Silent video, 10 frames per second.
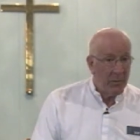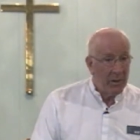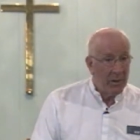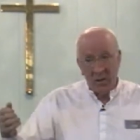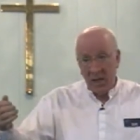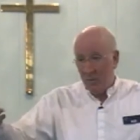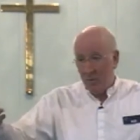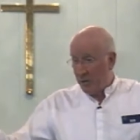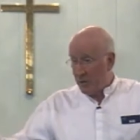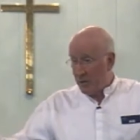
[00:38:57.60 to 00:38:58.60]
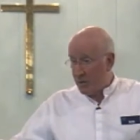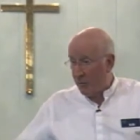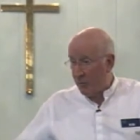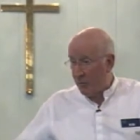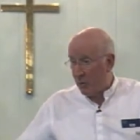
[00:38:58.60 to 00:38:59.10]
because we have all this
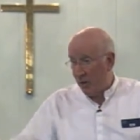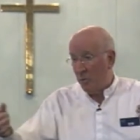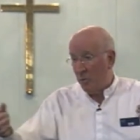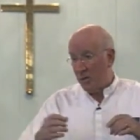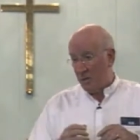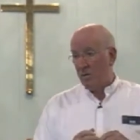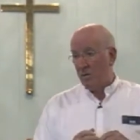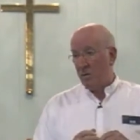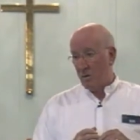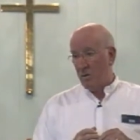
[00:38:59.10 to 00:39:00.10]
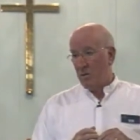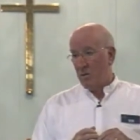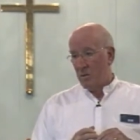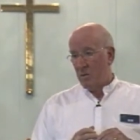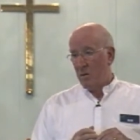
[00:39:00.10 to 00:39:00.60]
stuff we're carrying with us.
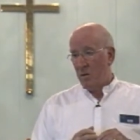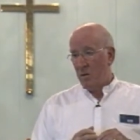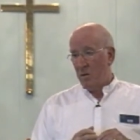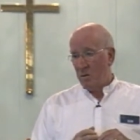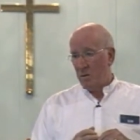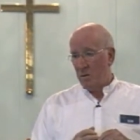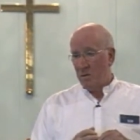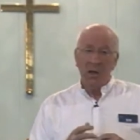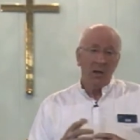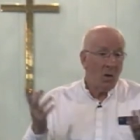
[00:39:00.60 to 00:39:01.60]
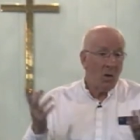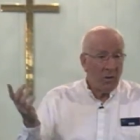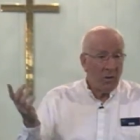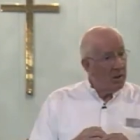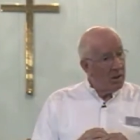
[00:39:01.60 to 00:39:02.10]
And it's
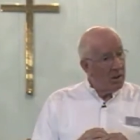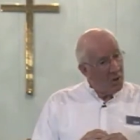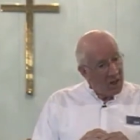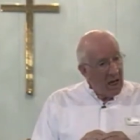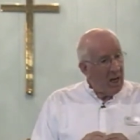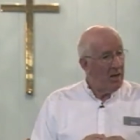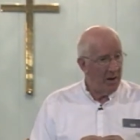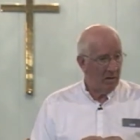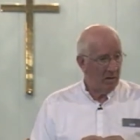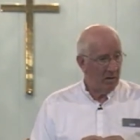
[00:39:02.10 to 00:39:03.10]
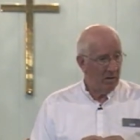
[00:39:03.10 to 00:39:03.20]
okay. We're getting there.